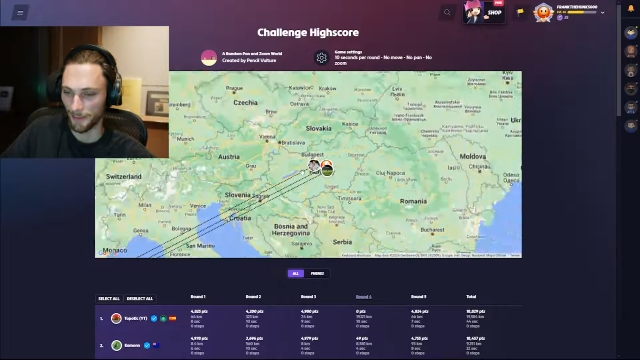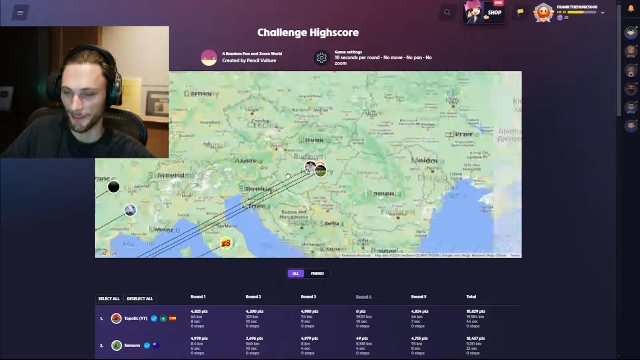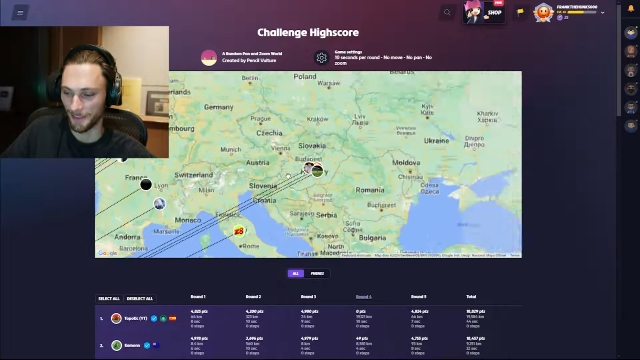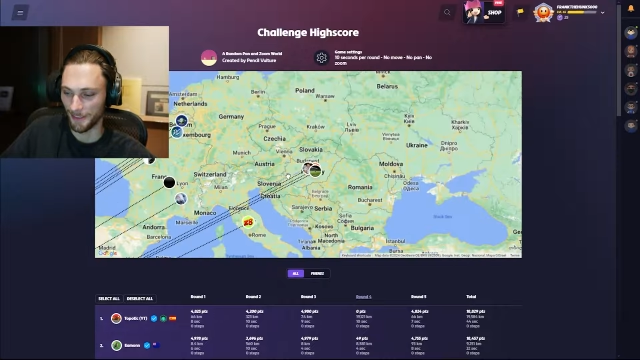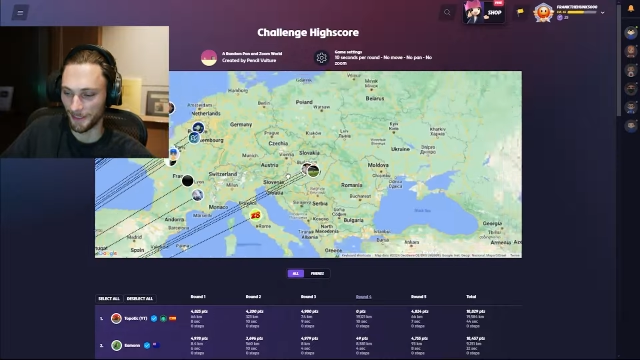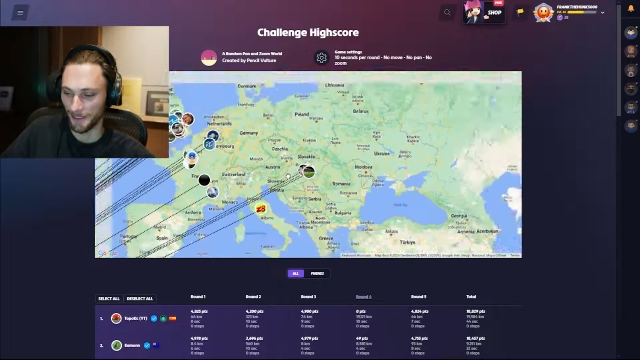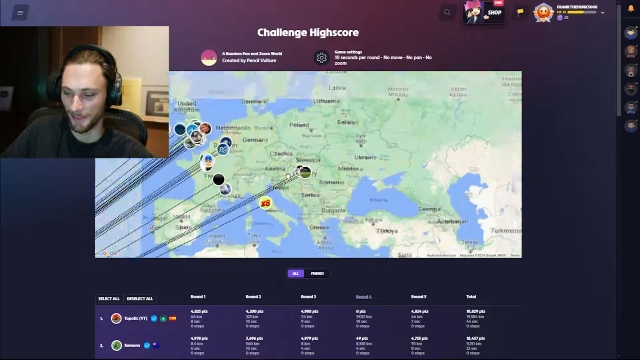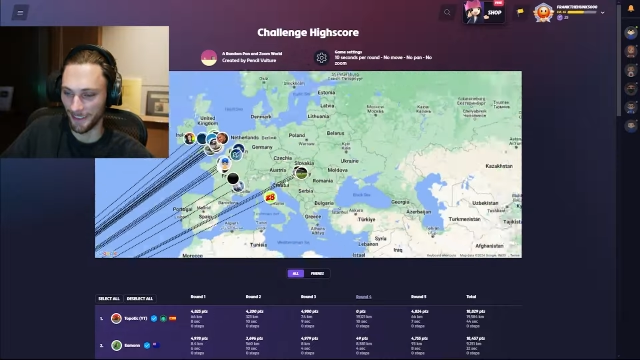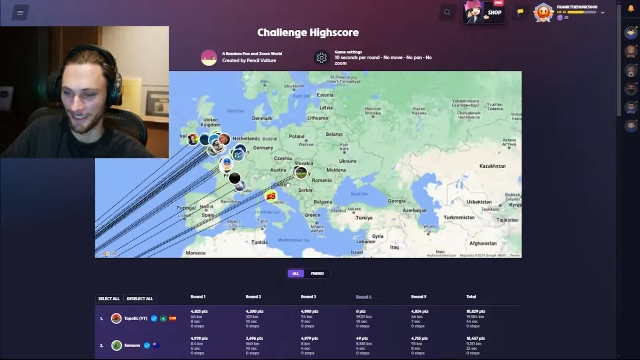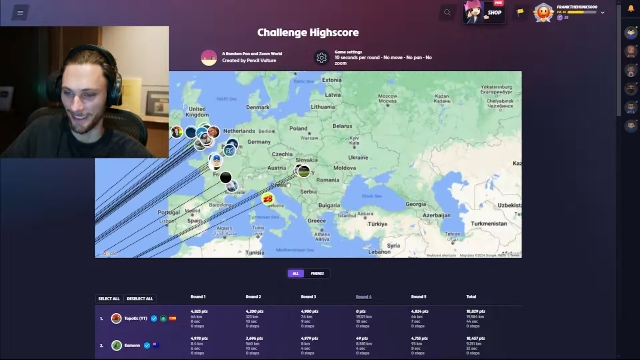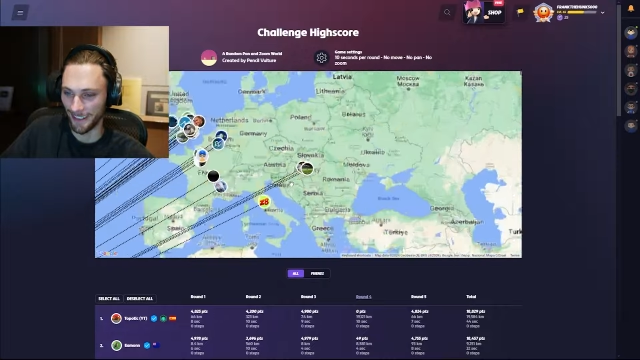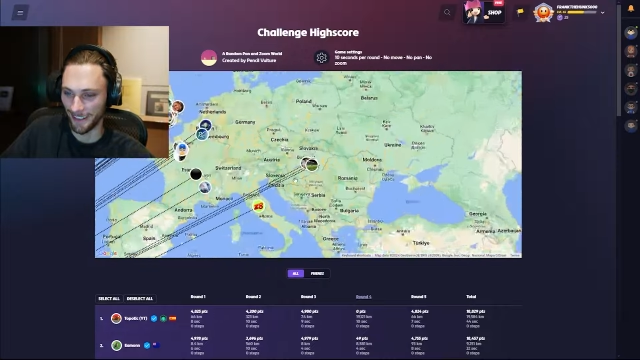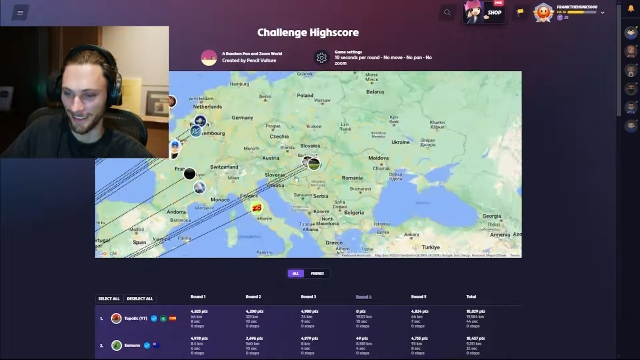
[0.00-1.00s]
River
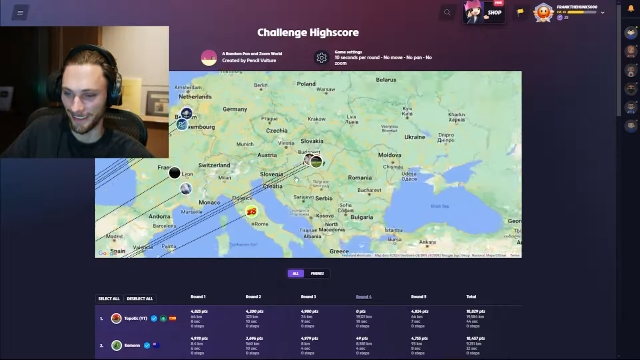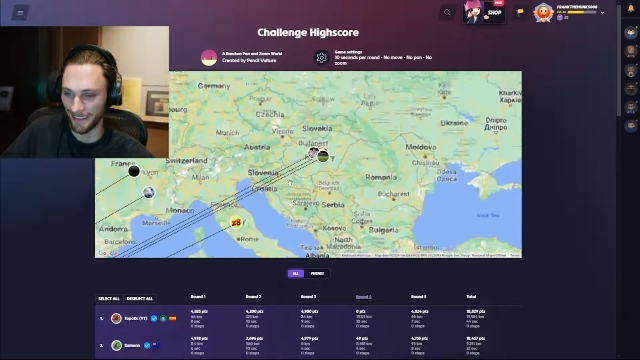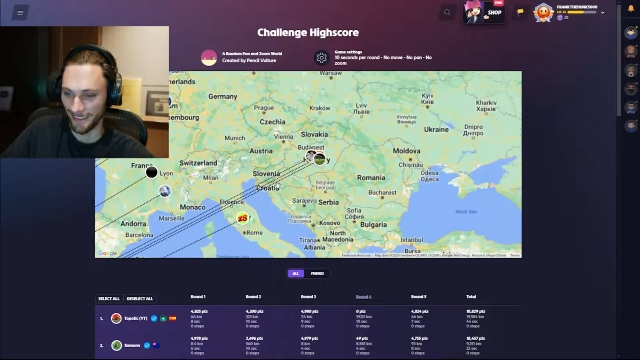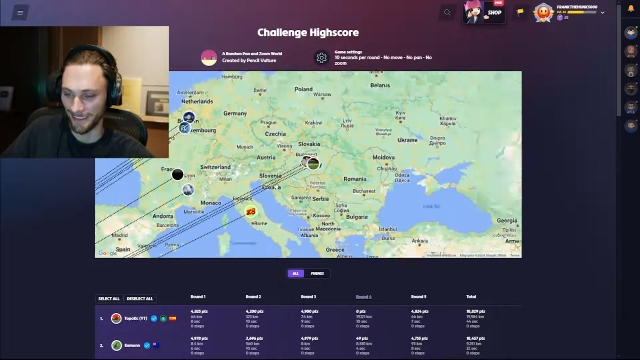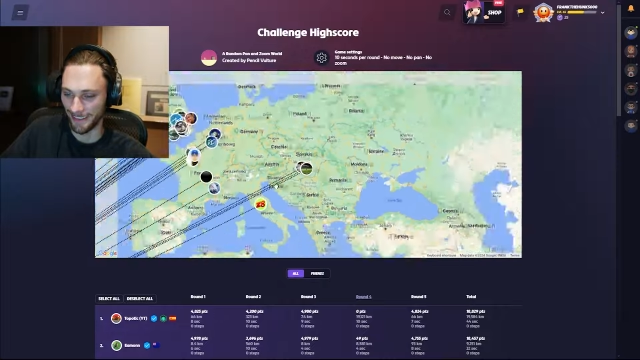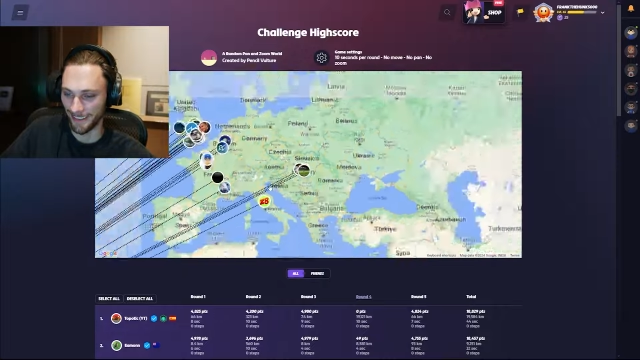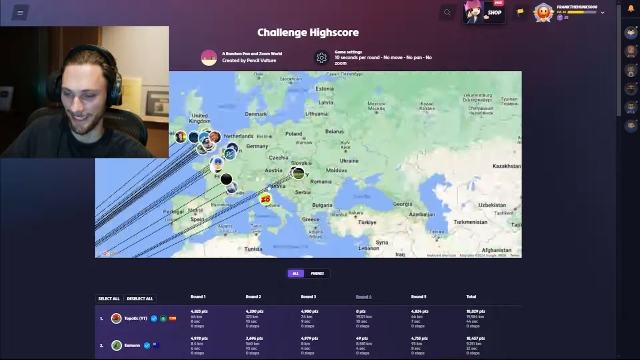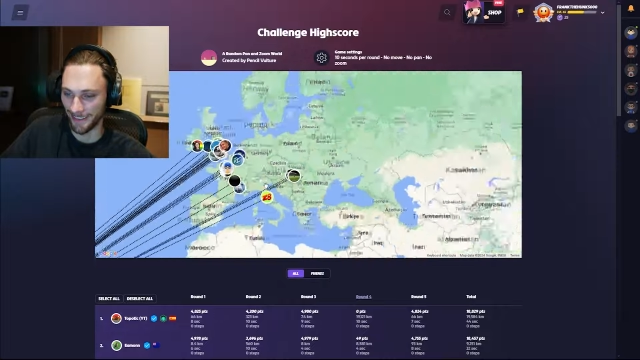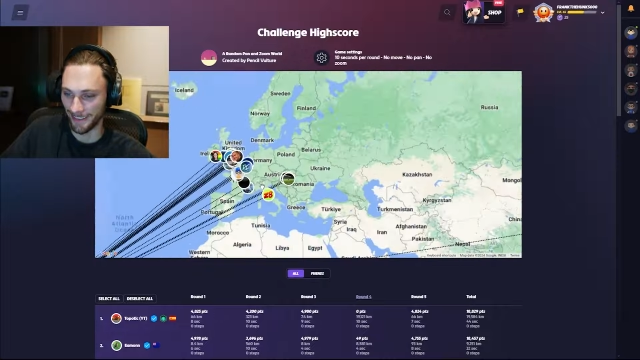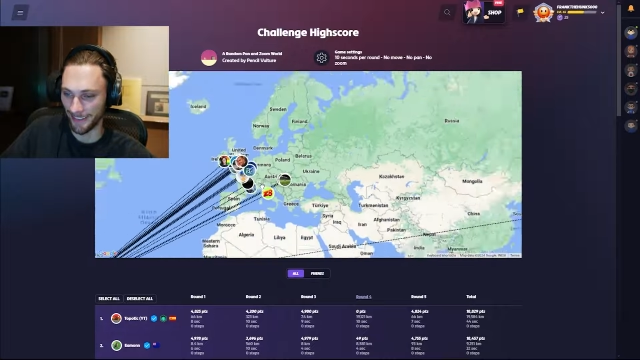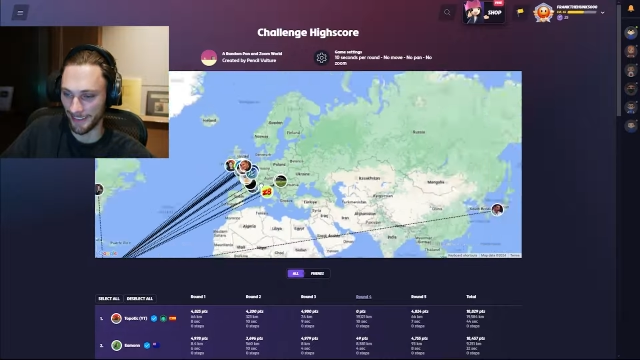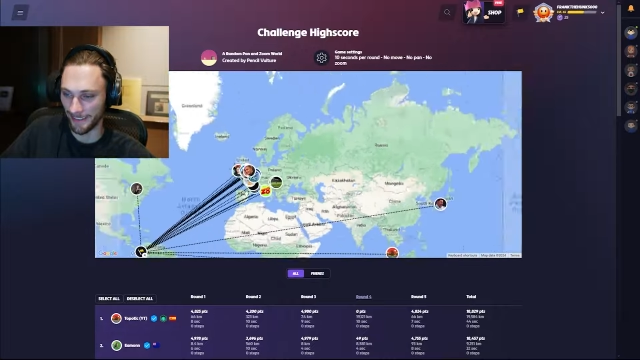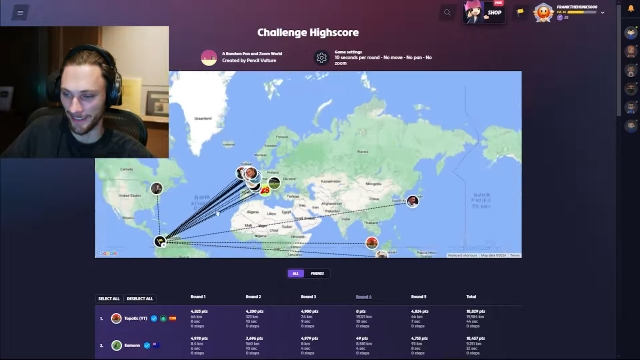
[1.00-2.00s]
and uh, Dallin
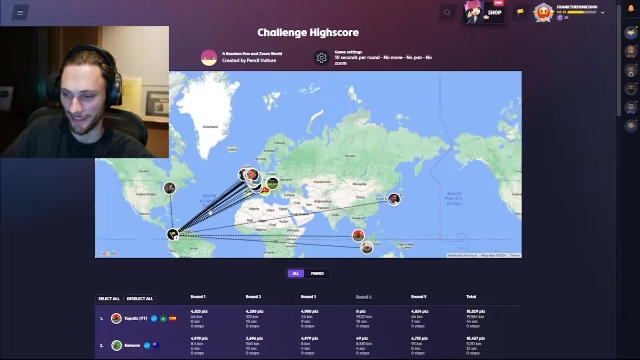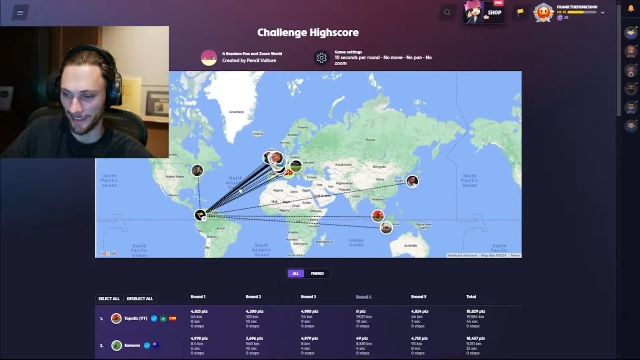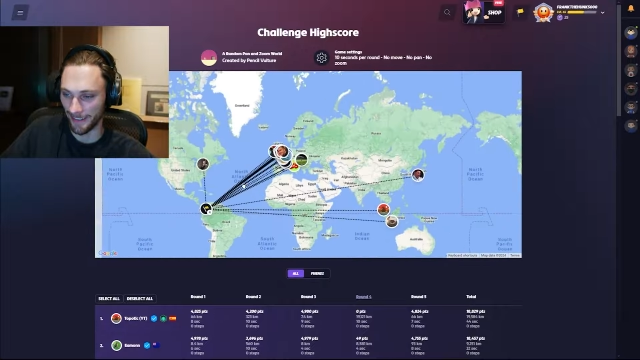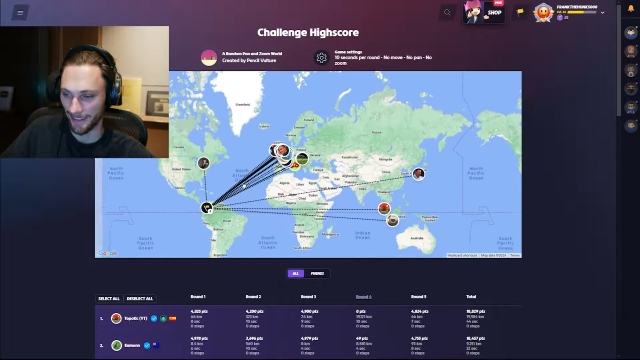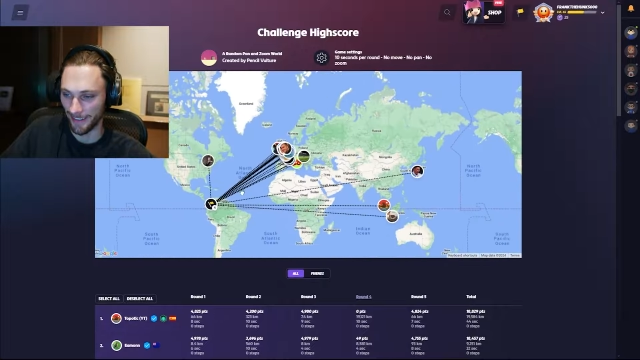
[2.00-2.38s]
gets there.